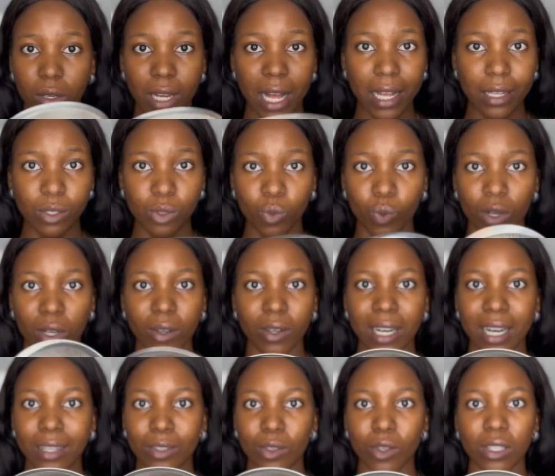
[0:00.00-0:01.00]
as well,
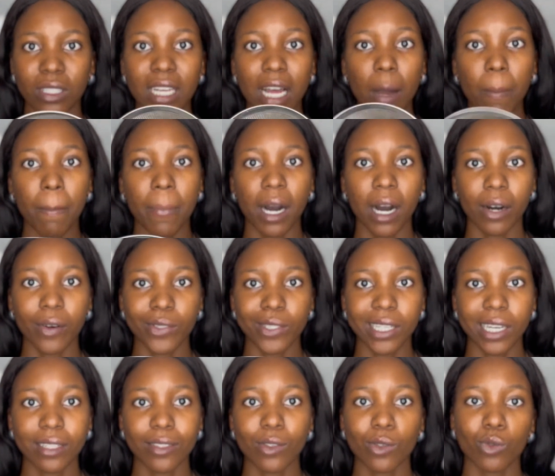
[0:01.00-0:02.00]
and other
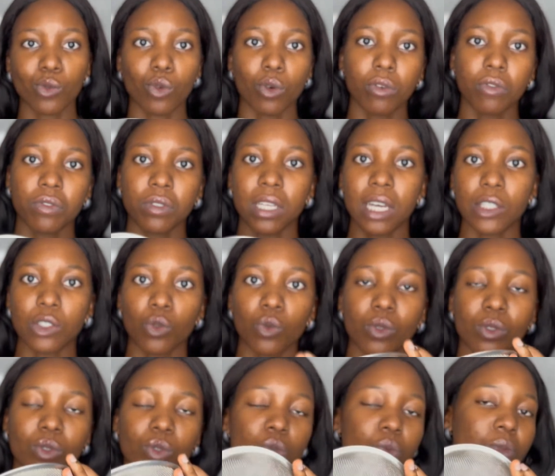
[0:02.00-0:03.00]
powdered stuff that you
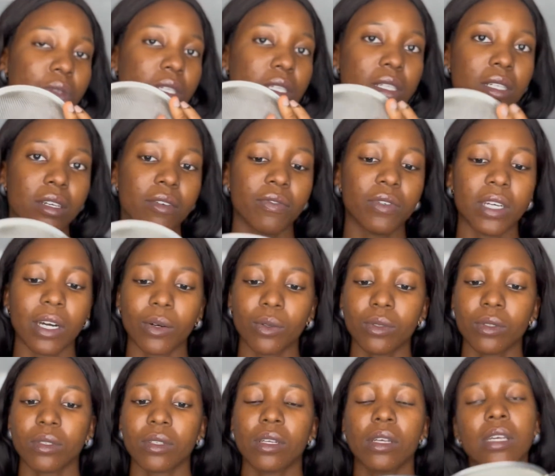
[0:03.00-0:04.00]
want to be sieved
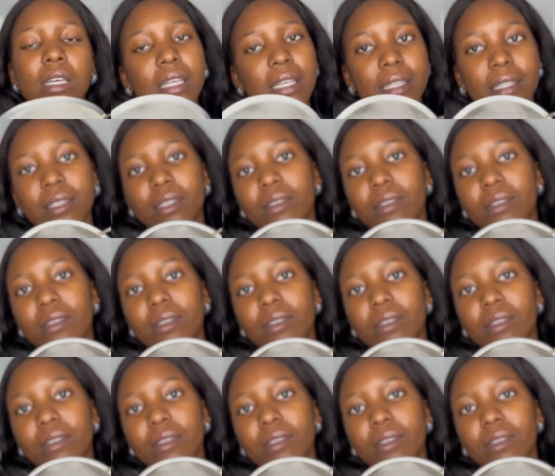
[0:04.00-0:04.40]
out. It's